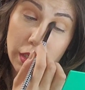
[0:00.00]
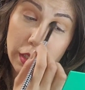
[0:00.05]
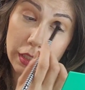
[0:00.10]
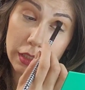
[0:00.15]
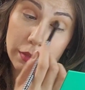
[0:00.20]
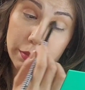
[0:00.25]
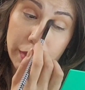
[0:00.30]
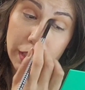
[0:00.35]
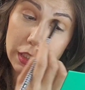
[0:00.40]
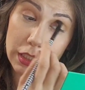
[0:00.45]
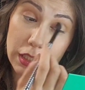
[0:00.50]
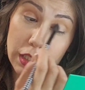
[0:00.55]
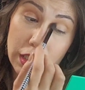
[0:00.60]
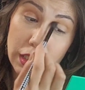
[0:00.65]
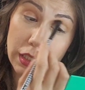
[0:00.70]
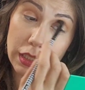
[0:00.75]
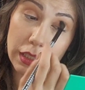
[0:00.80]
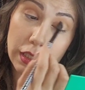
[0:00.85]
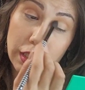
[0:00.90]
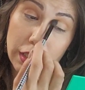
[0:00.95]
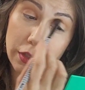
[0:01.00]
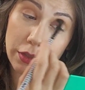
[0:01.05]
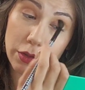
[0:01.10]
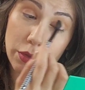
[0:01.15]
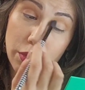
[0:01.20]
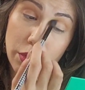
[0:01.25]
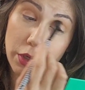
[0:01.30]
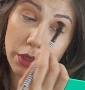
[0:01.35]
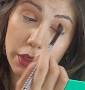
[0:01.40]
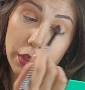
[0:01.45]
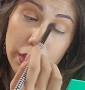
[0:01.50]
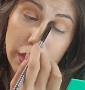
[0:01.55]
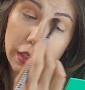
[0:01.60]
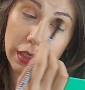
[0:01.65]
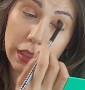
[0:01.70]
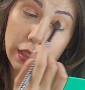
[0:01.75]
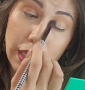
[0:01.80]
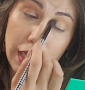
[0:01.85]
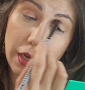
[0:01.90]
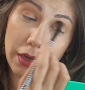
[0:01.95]
especially in the inner corner
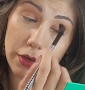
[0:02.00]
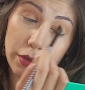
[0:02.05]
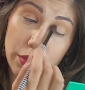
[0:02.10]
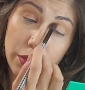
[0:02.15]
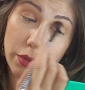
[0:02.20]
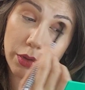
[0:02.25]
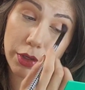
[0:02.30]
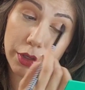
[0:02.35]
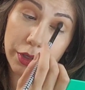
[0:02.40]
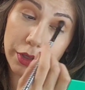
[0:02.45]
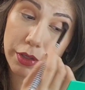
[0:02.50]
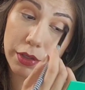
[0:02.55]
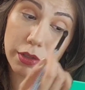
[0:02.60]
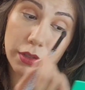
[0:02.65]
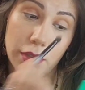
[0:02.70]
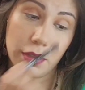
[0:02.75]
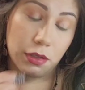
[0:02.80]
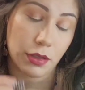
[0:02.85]
and the outer corner.